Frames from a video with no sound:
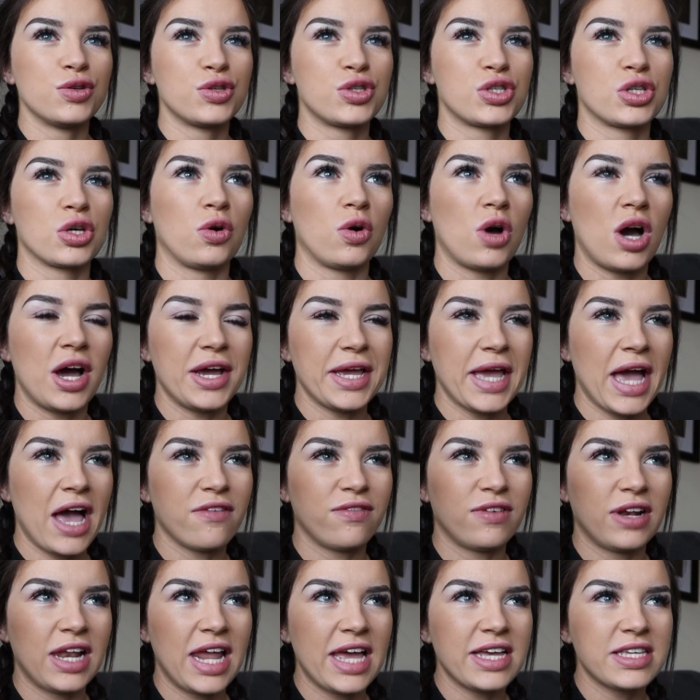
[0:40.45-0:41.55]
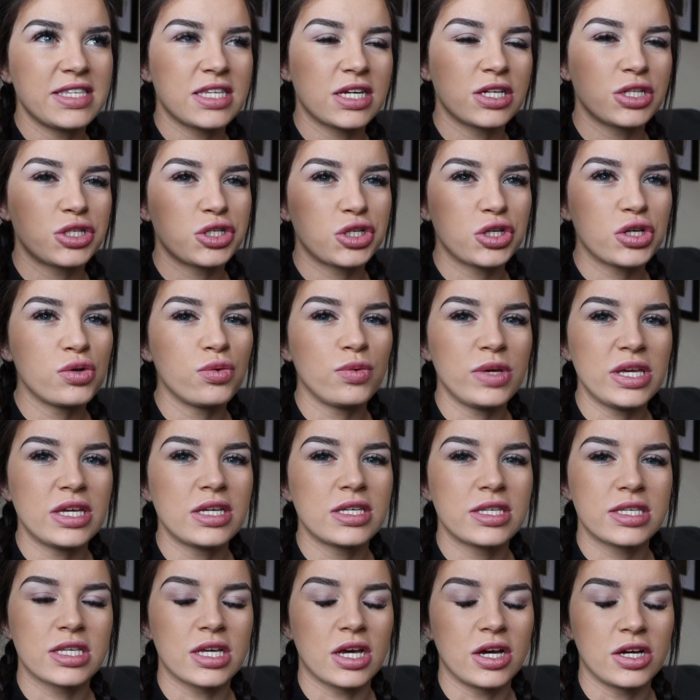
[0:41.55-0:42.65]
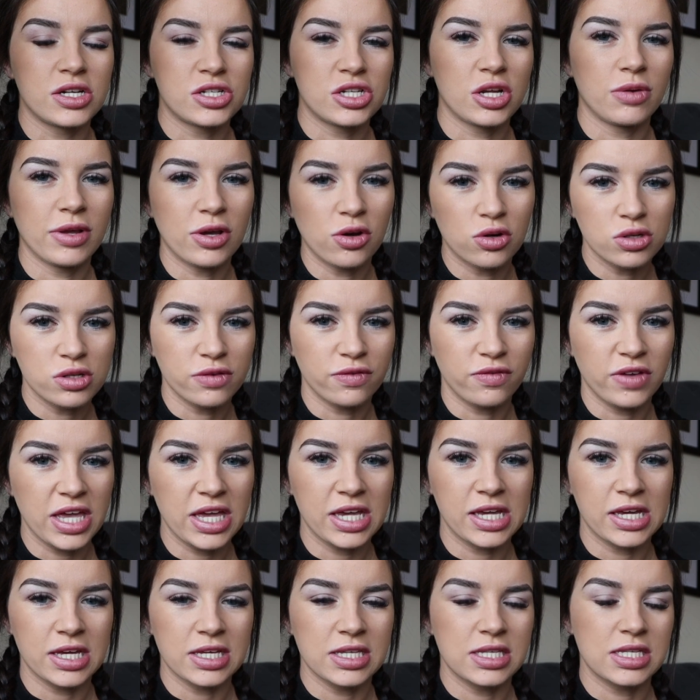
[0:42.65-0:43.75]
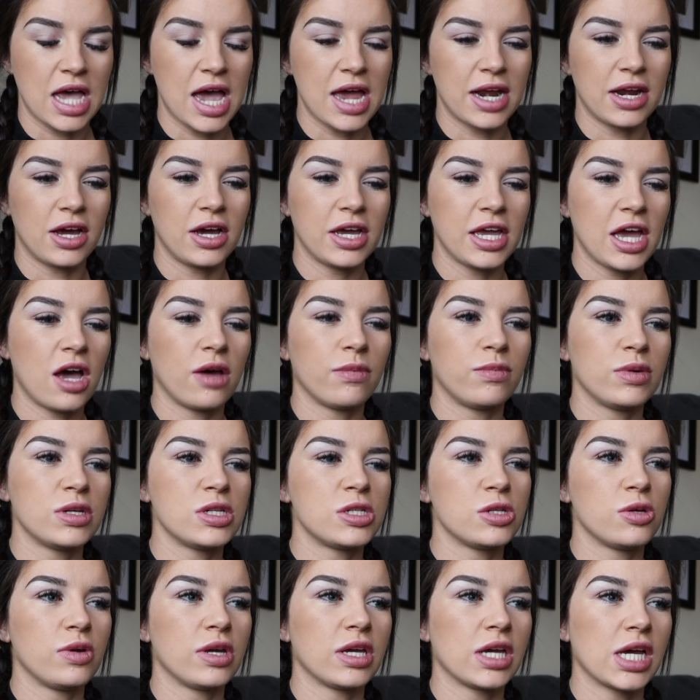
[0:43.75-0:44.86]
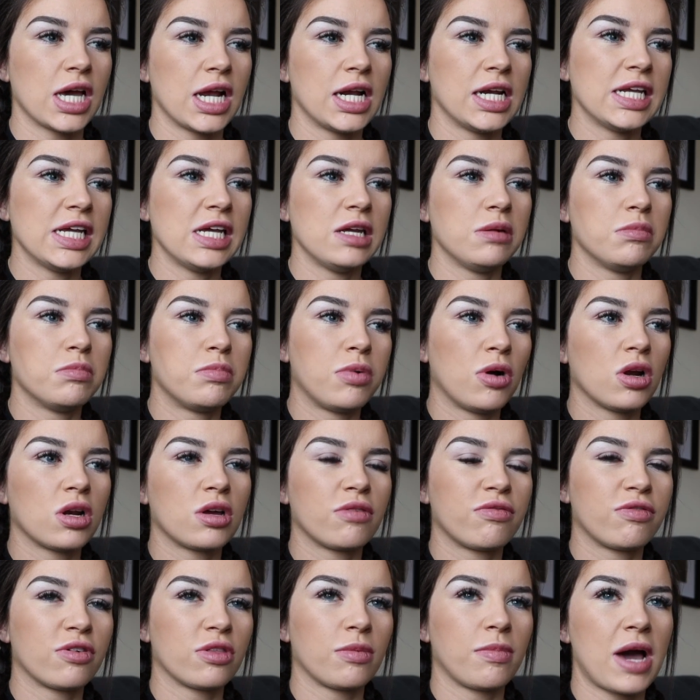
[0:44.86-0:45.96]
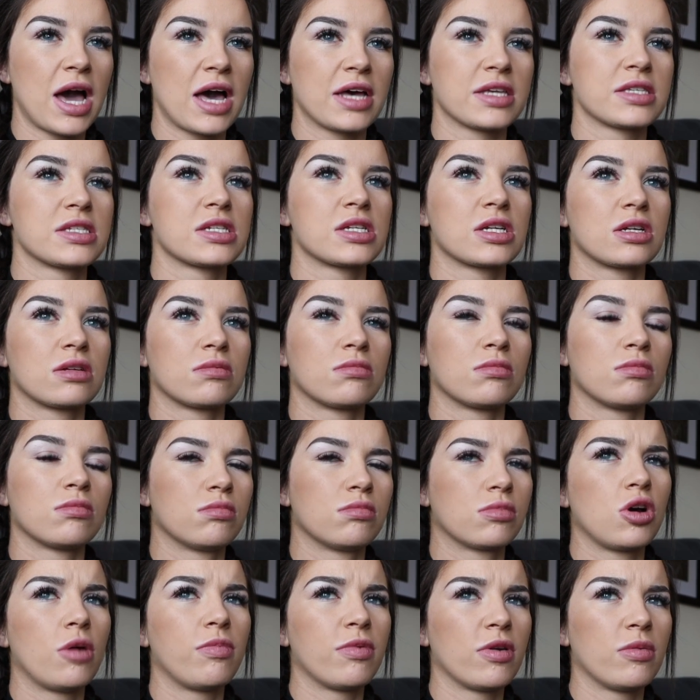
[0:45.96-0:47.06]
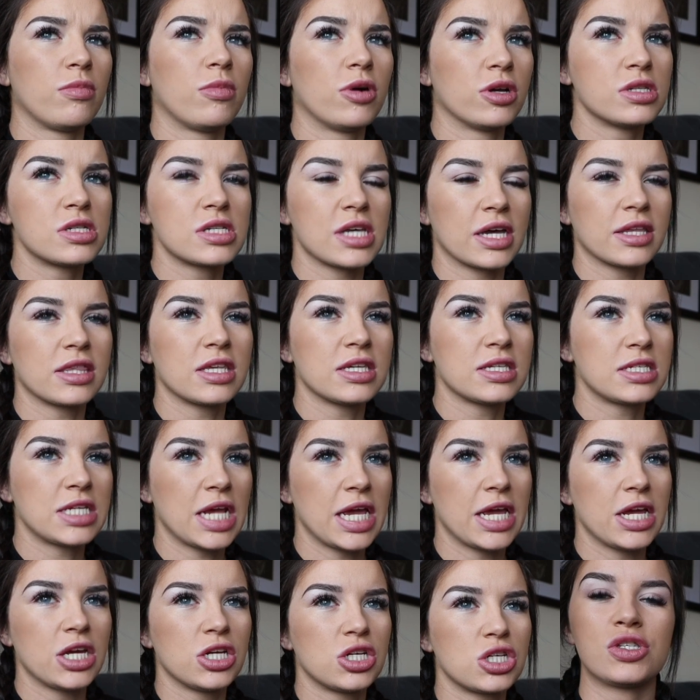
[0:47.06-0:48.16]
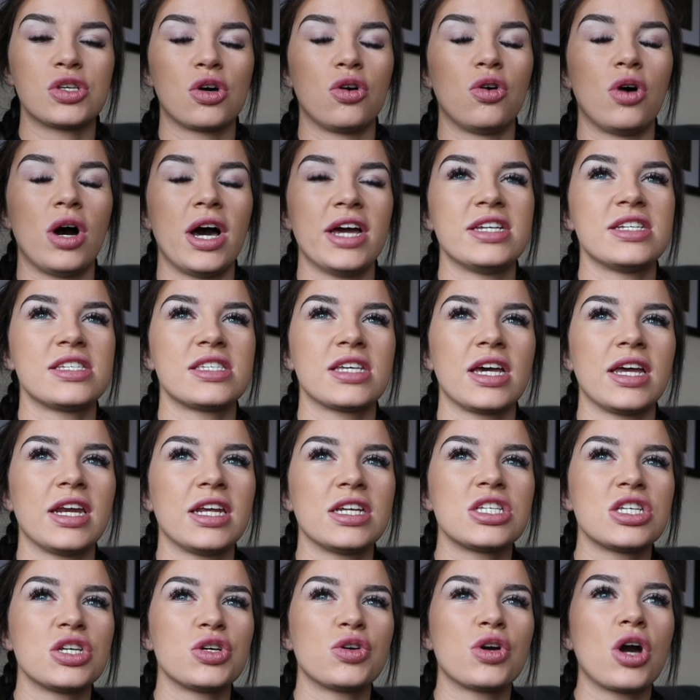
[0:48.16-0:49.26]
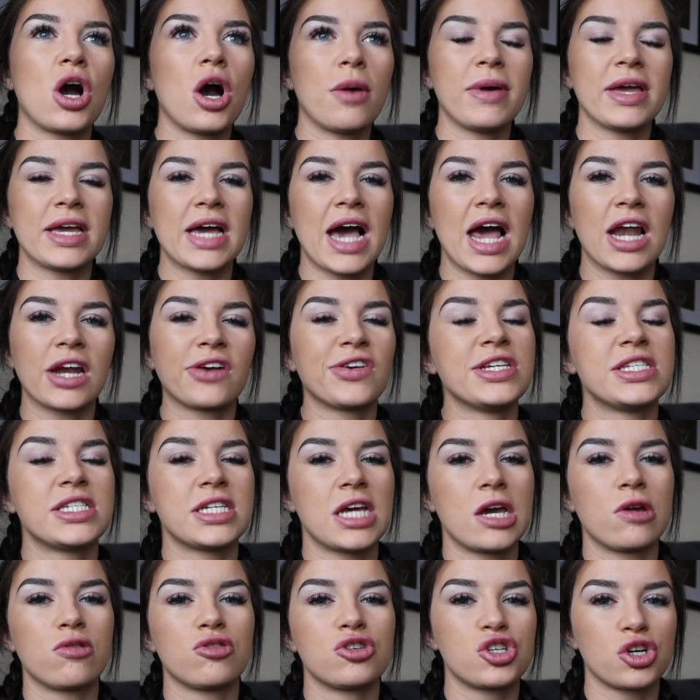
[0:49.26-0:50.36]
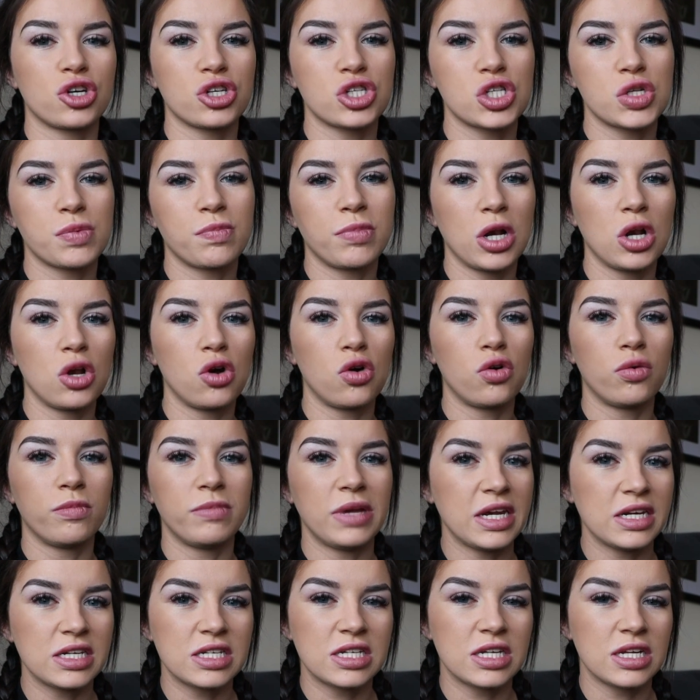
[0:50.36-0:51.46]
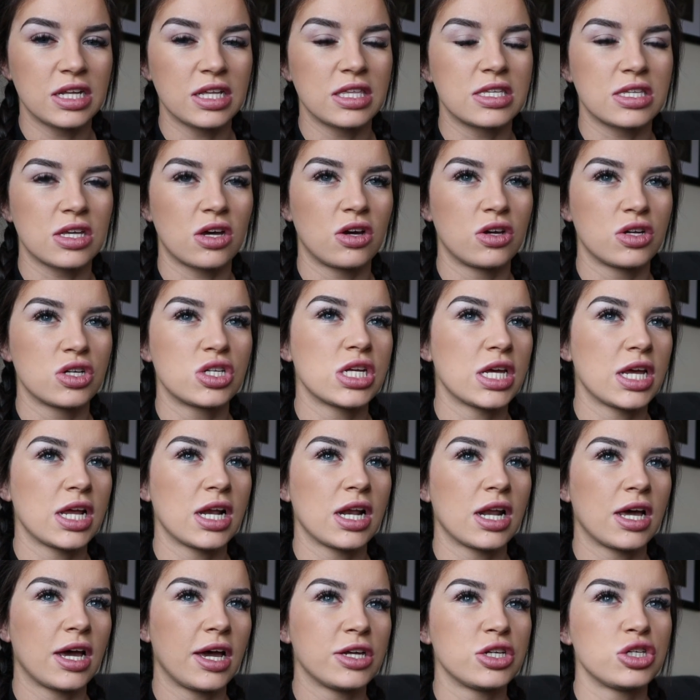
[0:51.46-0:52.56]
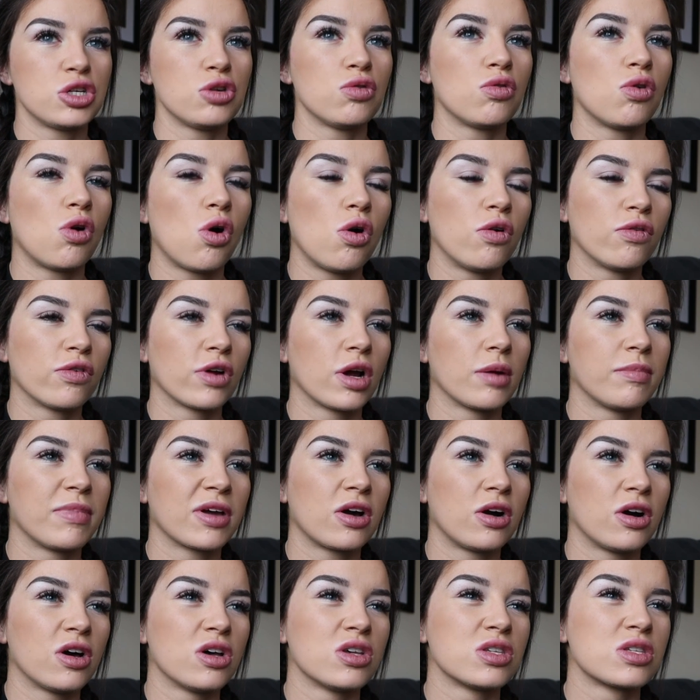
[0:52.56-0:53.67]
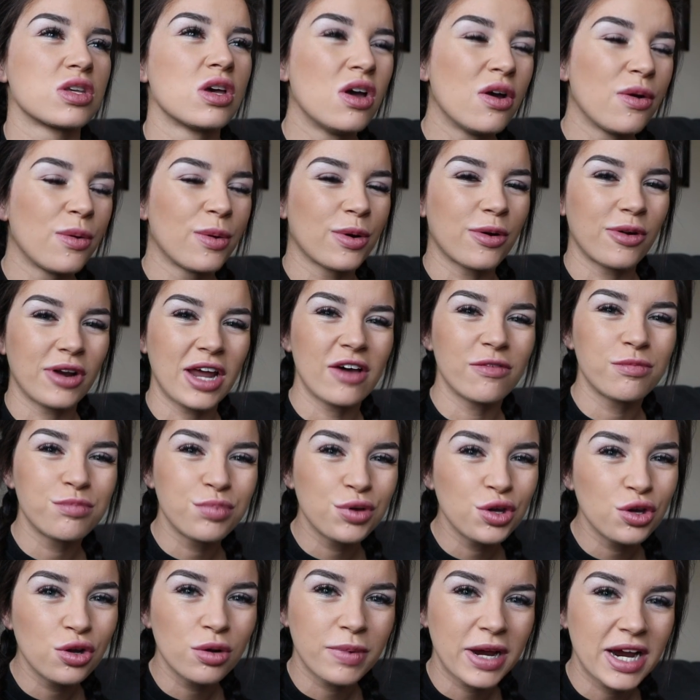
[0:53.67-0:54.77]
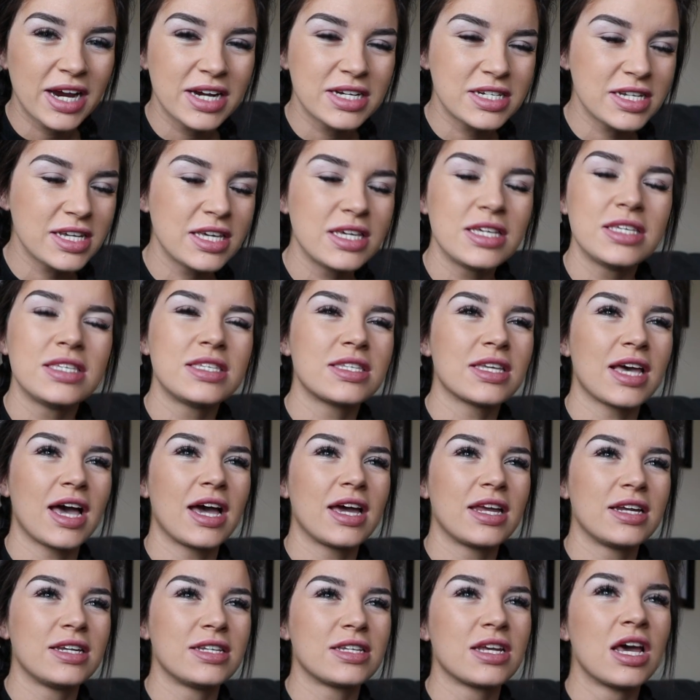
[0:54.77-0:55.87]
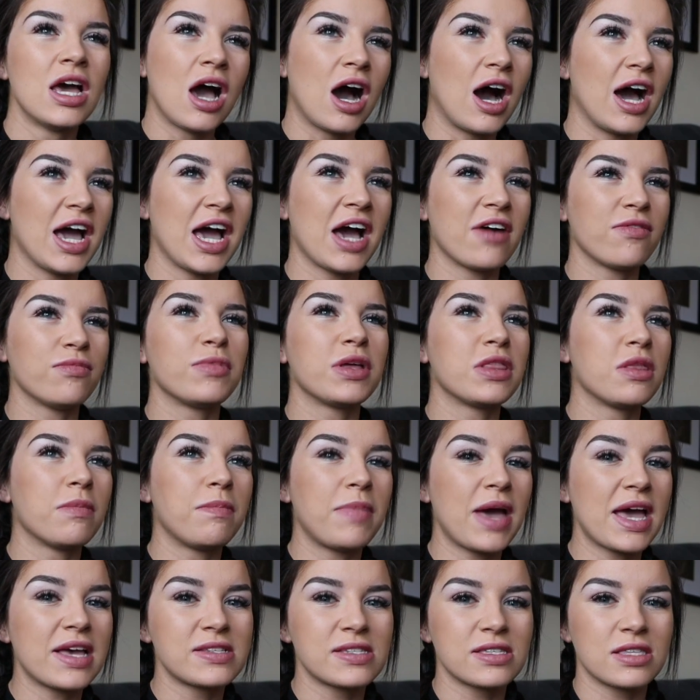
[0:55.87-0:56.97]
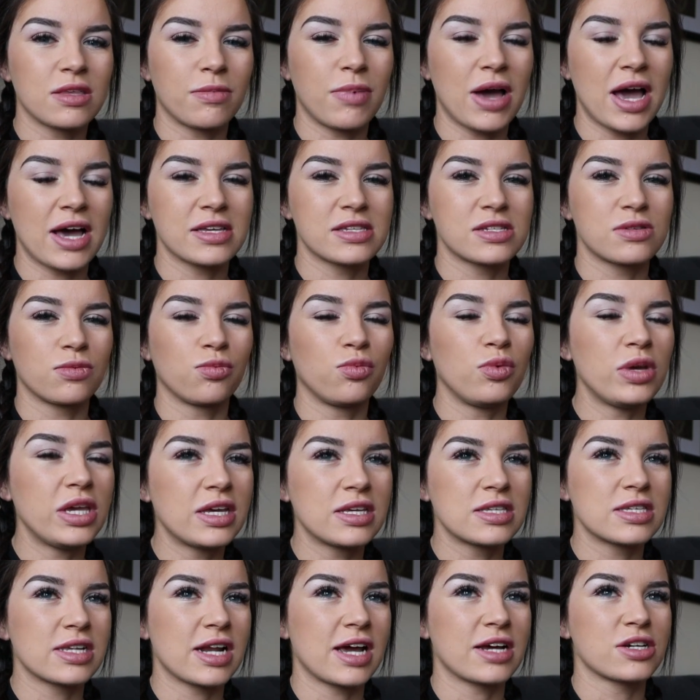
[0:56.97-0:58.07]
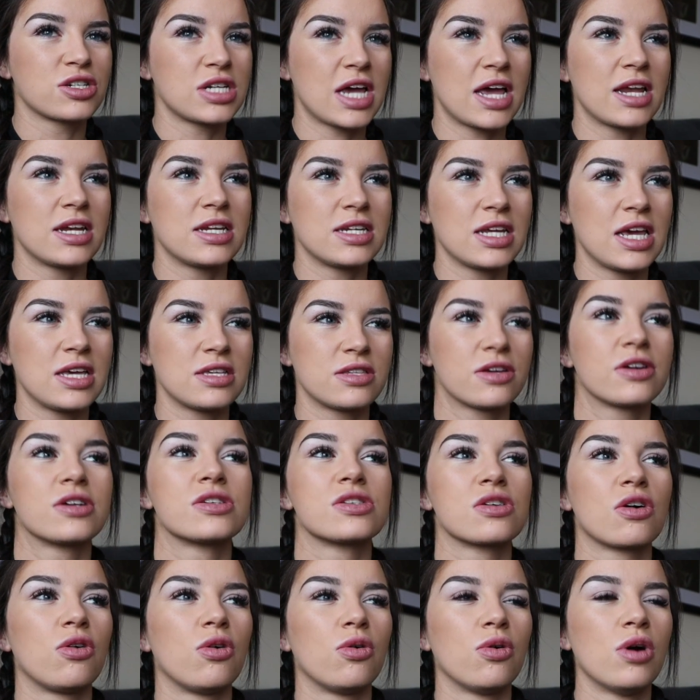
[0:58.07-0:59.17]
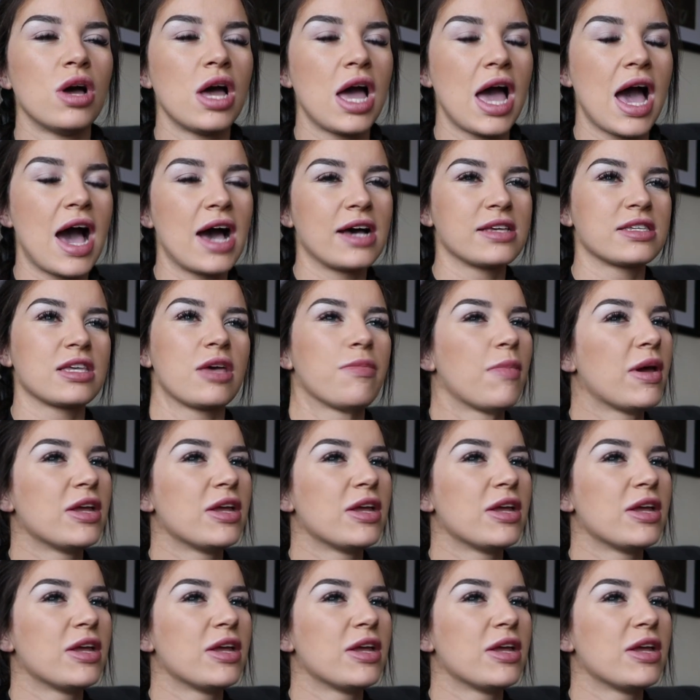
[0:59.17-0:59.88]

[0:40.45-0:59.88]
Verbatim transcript: So I have less than two weeks until we go to Vegas and I have been doing a lean bulk for the past couple of months at this stage. So I decided to cut my calories down just below maintenance until I do go over because we're going to have pool parties and I haven't been the best the past week slash 10 days or so as I